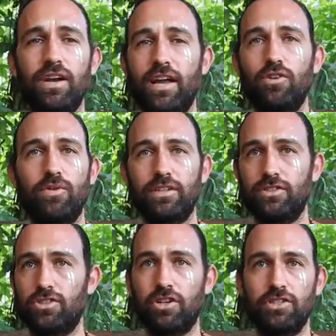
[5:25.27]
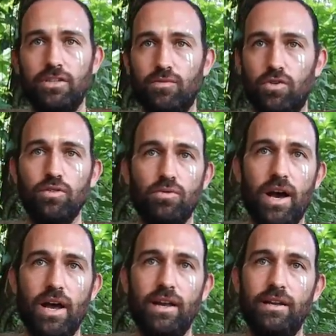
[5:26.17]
and ankle reconstruction worldwide,